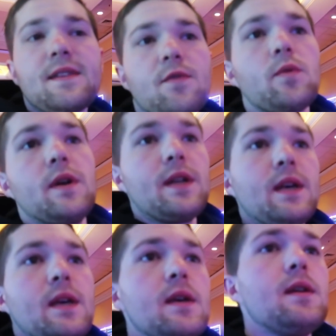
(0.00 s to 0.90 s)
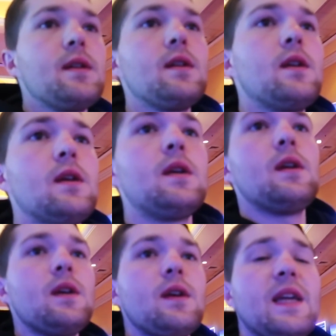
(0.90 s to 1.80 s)
everyone,
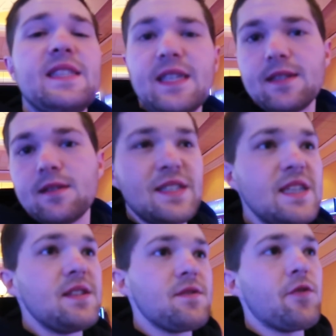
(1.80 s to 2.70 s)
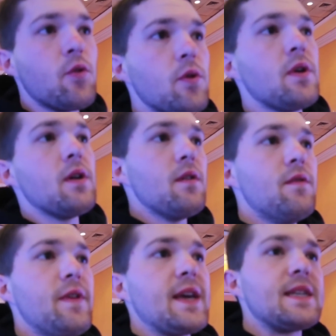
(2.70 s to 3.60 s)
that's it. That's it for
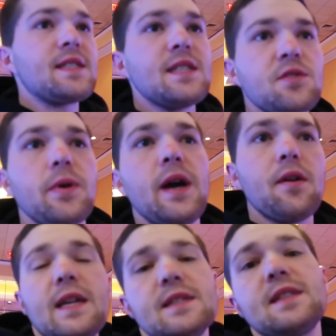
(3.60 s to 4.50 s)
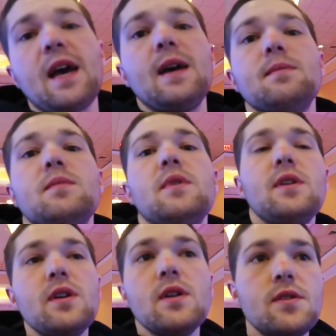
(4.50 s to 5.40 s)
Vegas this round. It is time
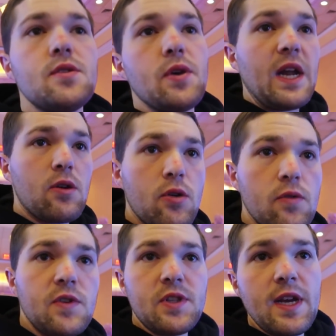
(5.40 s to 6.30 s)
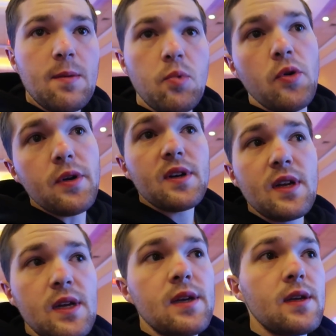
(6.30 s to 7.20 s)
to head on over to the airport
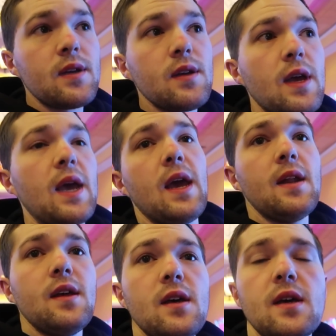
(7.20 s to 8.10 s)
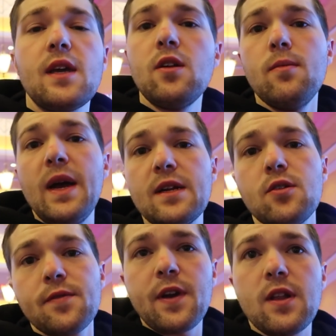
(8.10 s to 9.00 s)
and uh, get on back
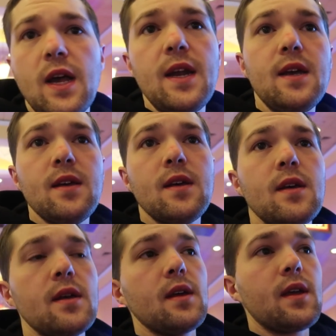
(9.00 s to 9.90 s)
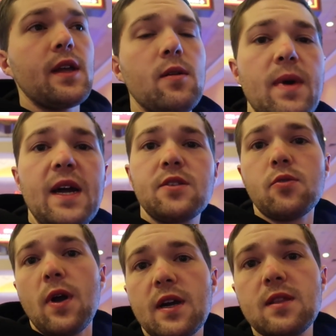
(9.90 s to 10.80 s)
to North Carolina and get on back
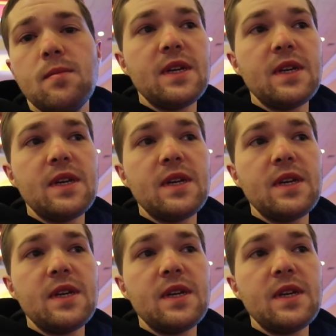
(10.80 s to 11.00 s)
to rocking the